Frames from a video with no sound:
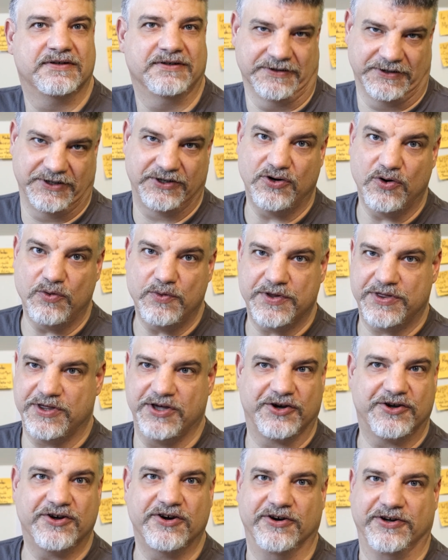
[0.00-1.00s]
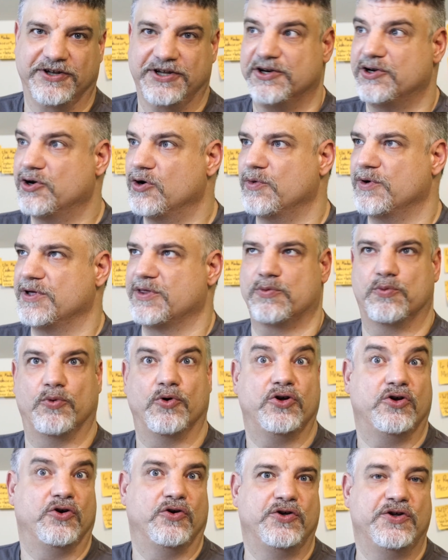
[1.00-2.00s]
You go with your gut, you go with
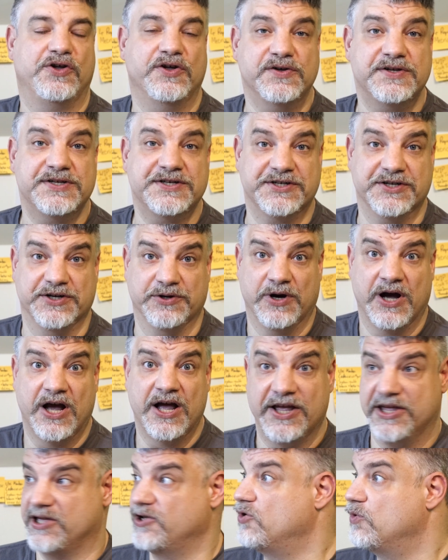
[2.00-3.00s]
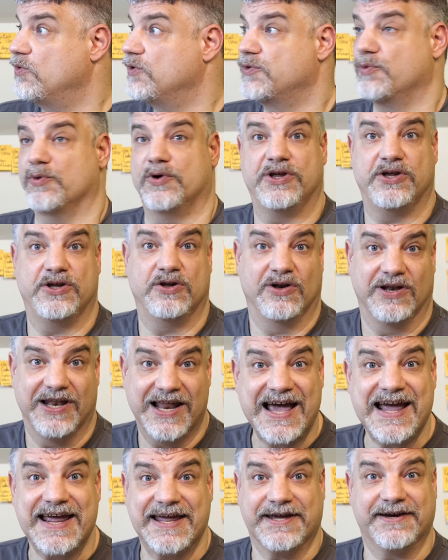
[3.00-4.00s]
what you're used to, you go with what you
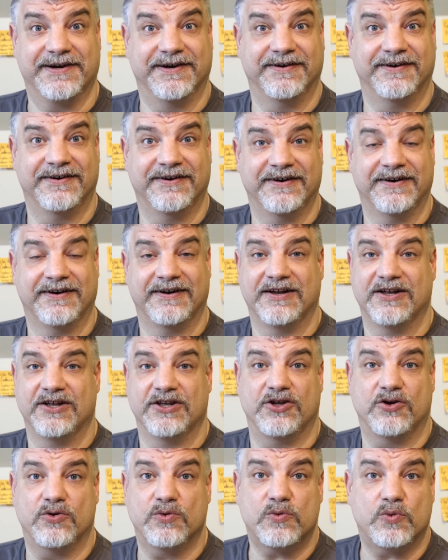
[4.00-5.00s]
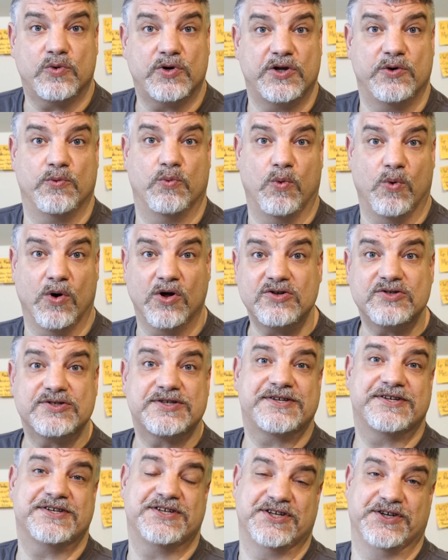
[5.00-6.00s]
like, you go with what you want
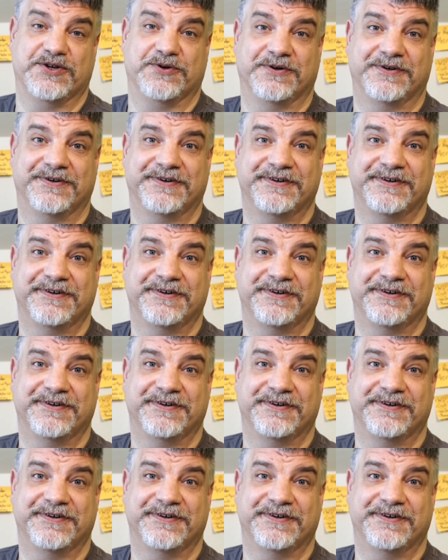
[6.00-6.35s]
to do.